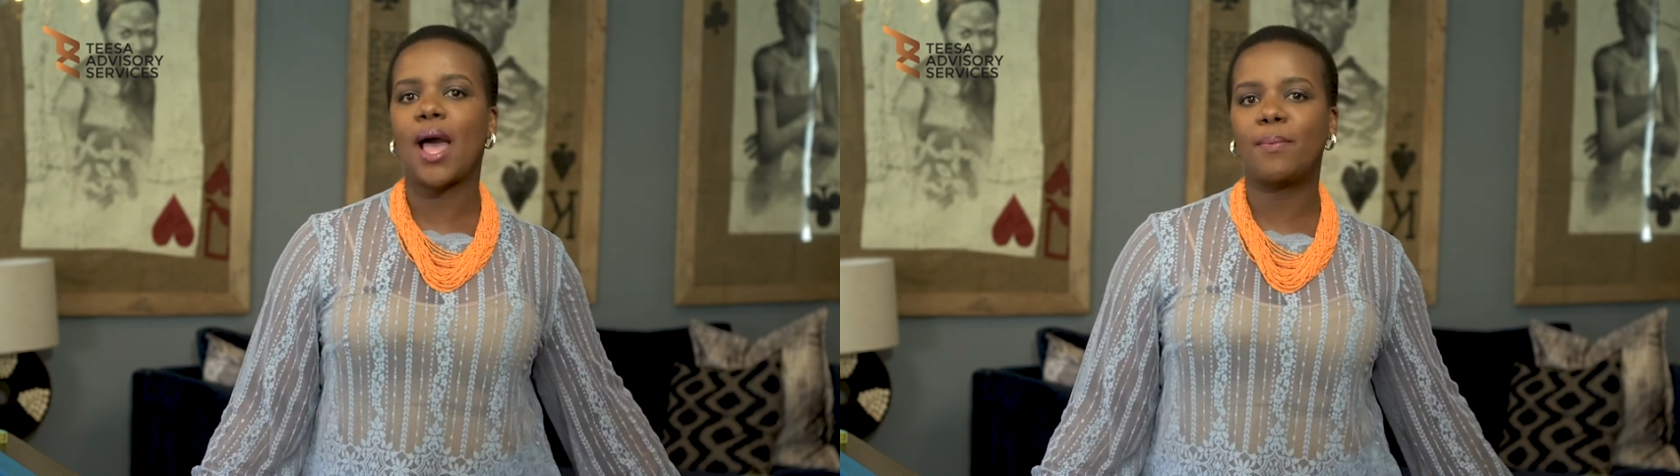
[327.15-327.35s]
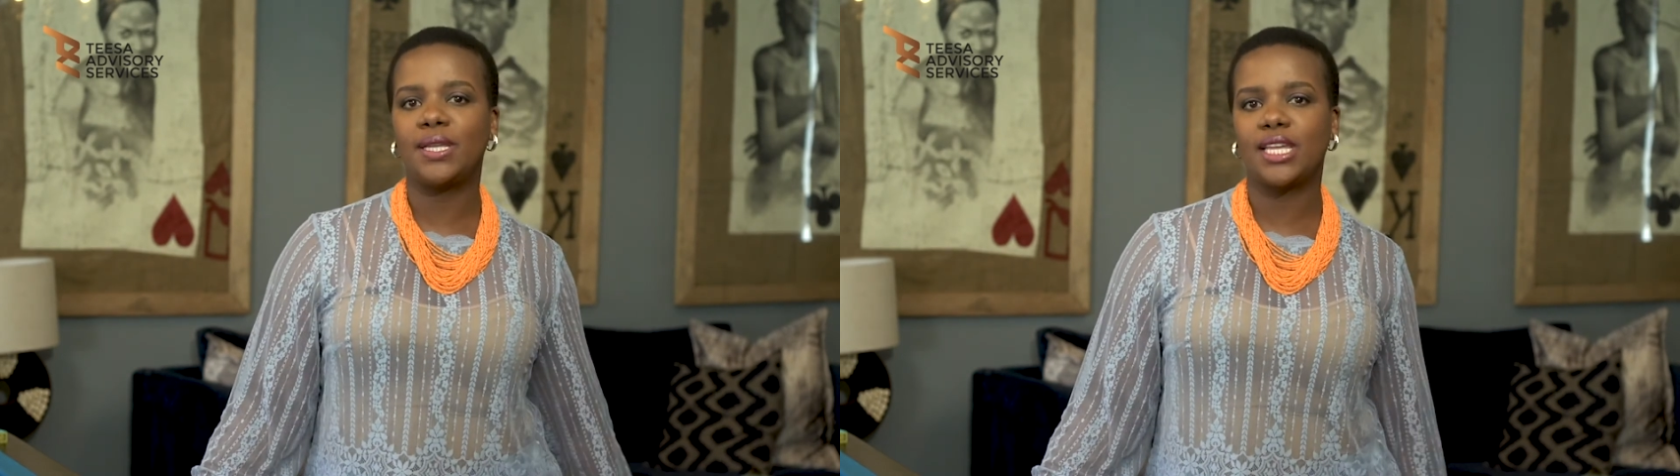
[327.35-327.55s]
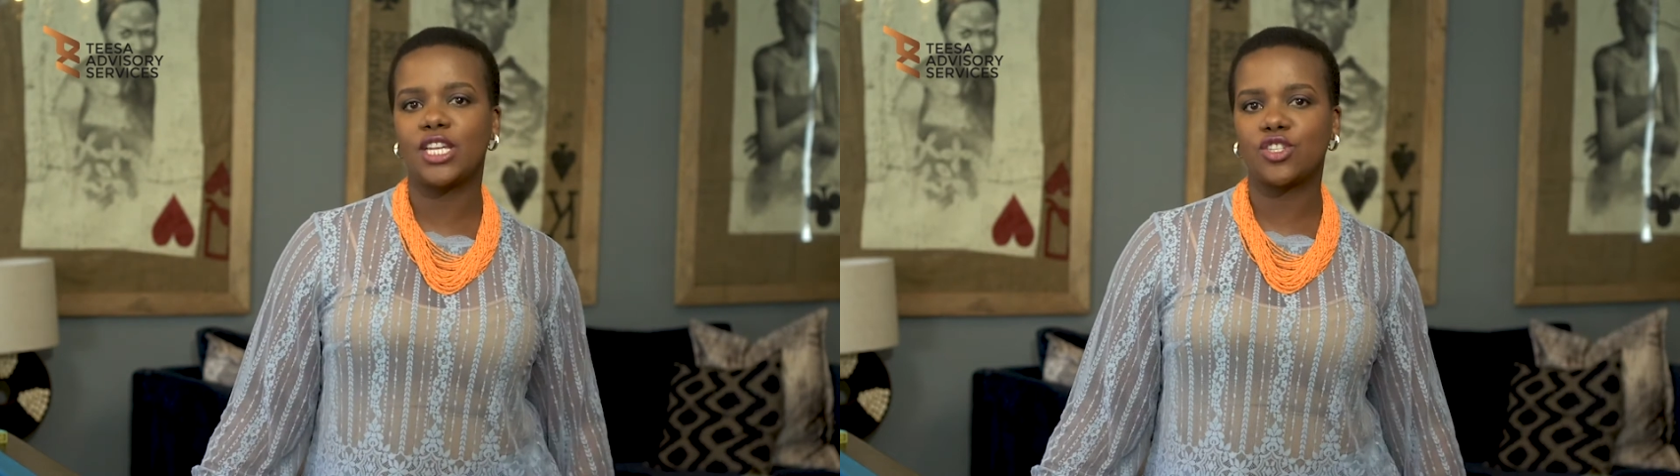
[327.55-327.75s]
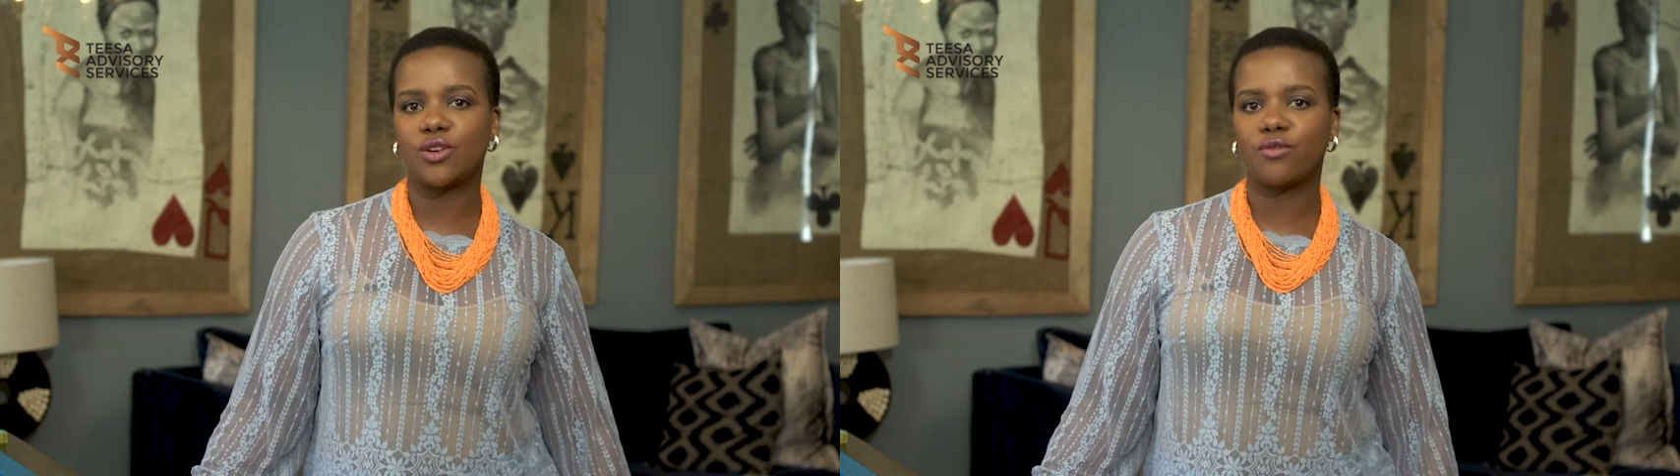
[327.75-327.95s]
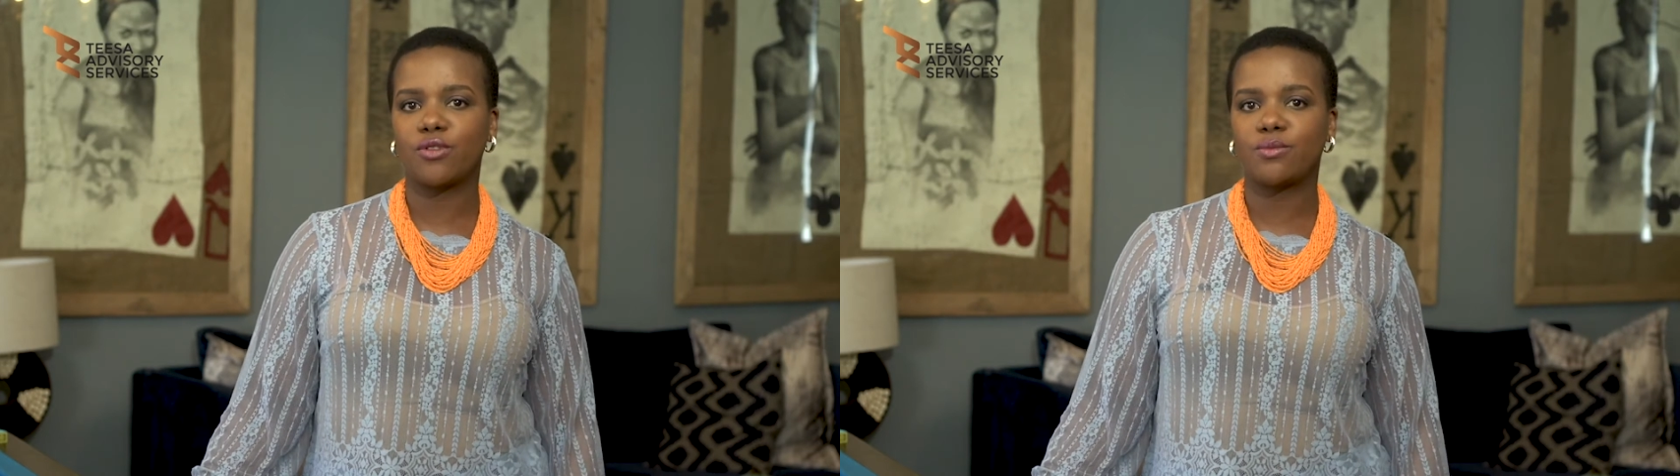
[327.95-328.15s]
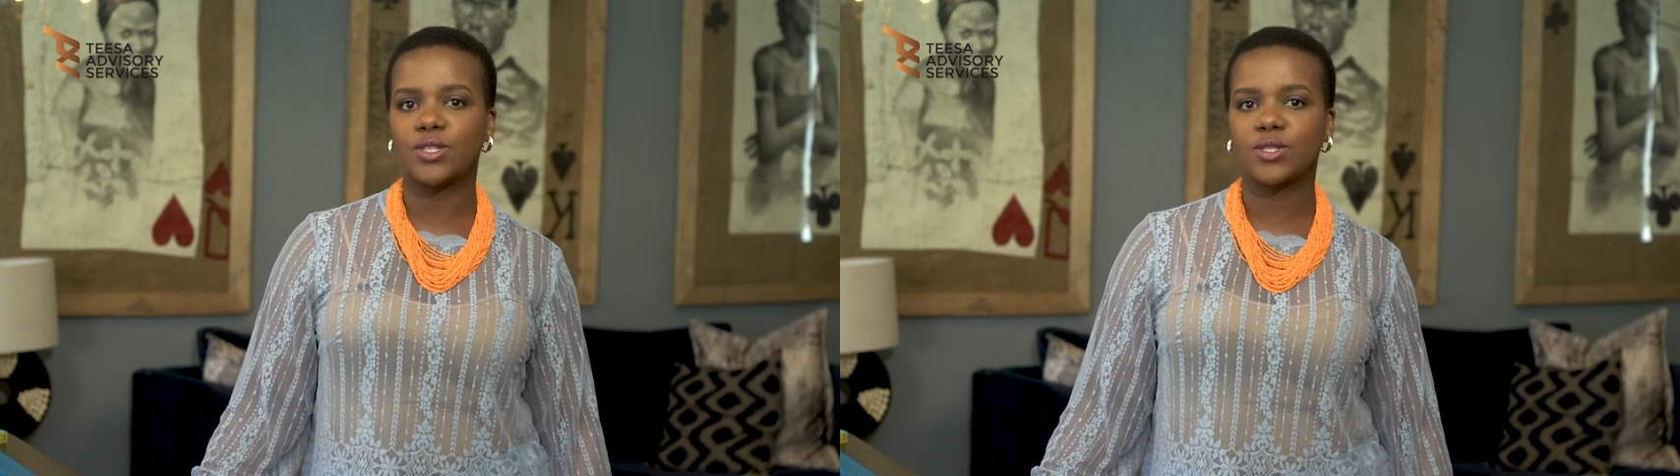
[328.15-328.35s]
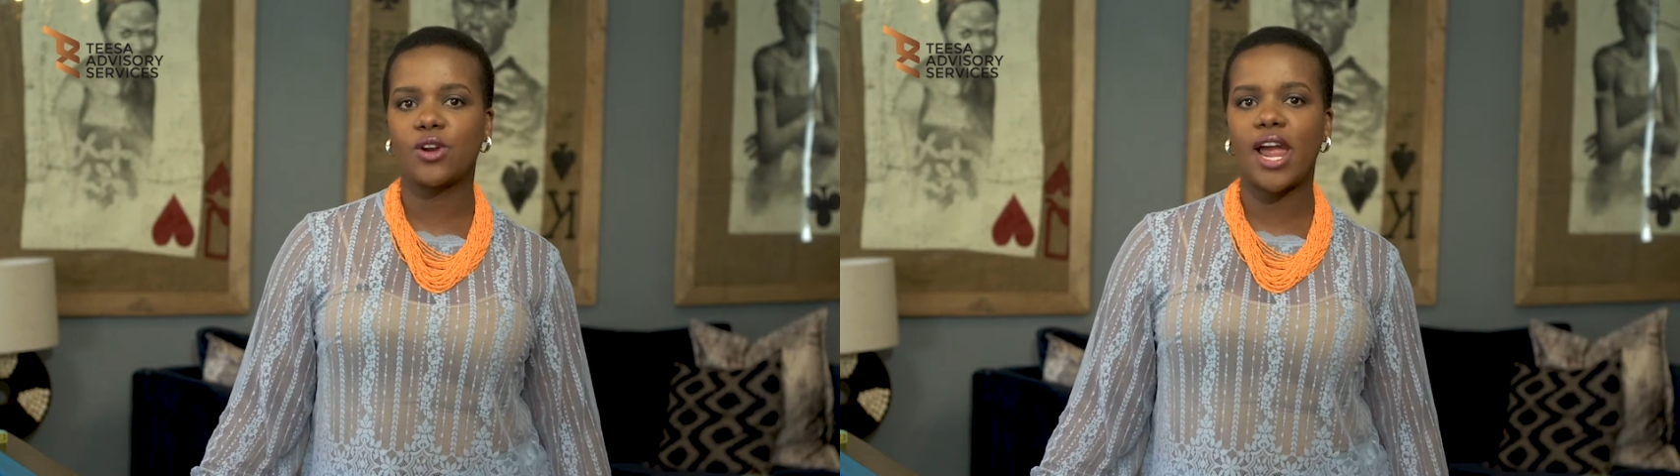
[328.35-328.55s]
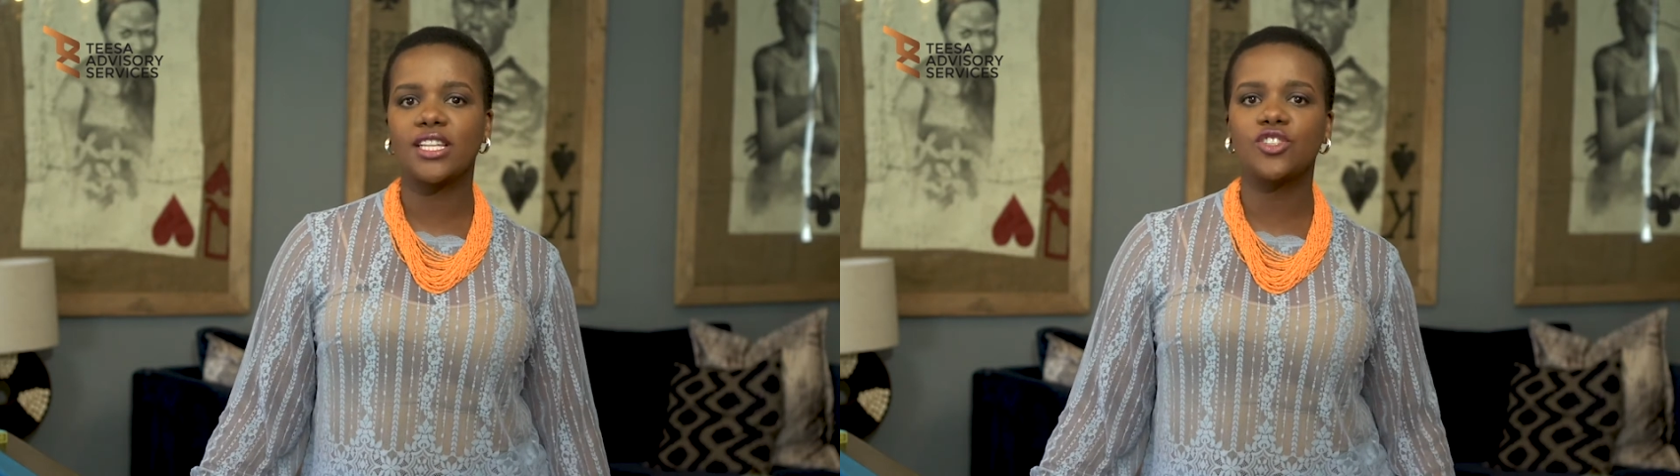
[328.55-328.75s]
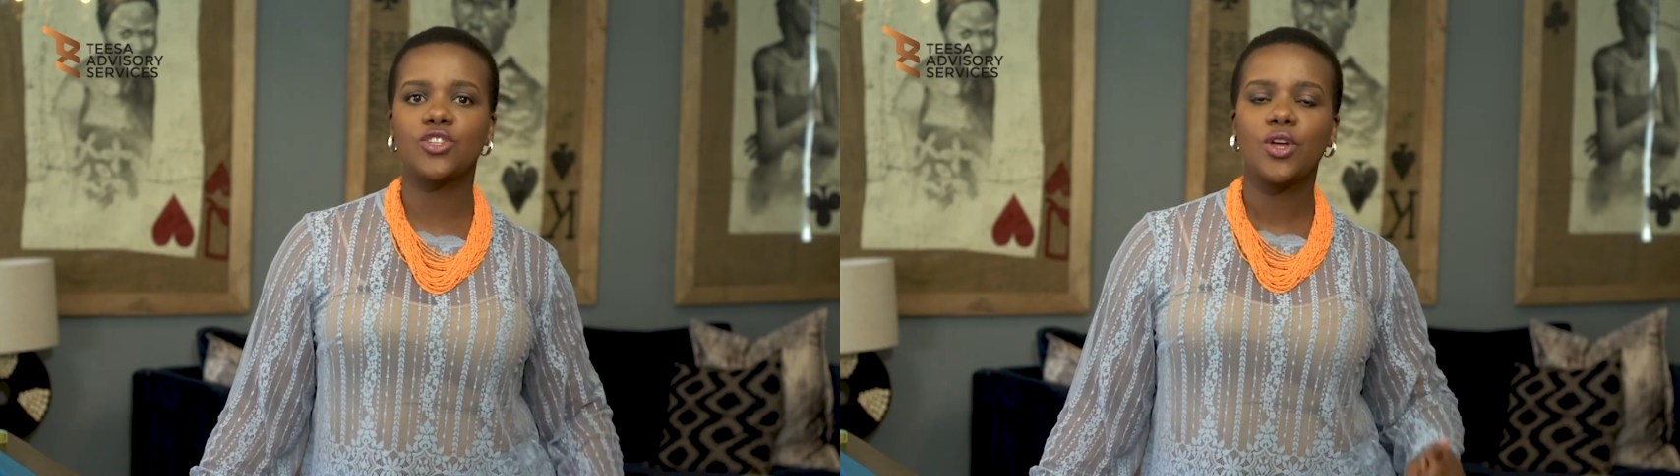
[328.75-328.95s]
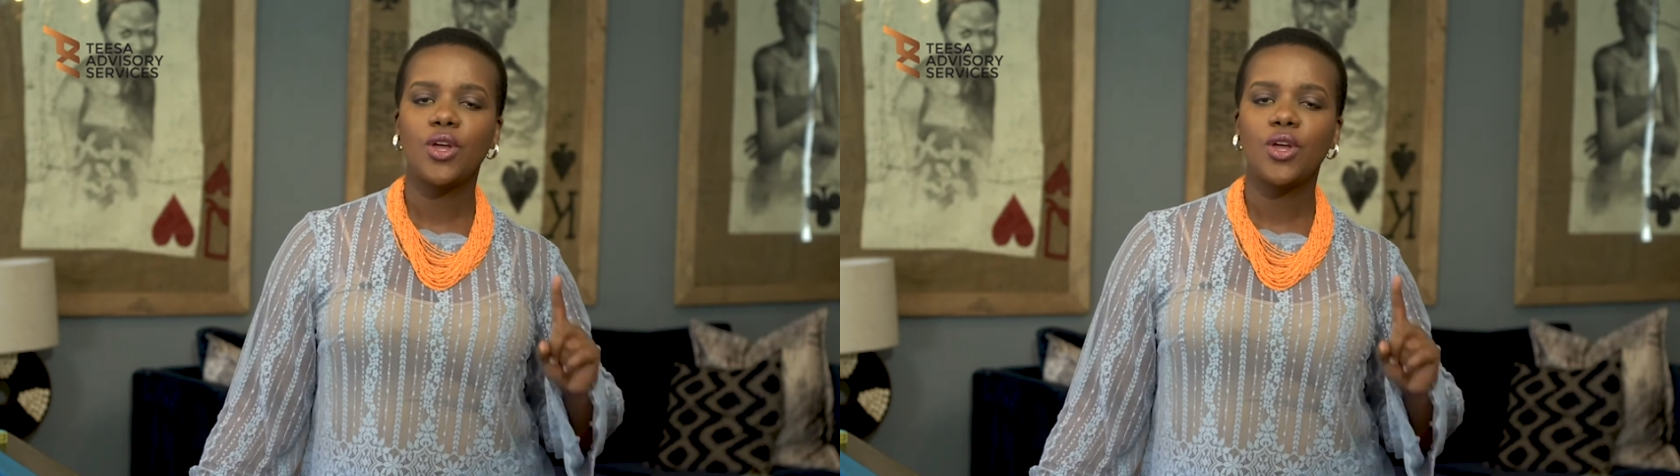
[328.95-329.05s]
application from scratch,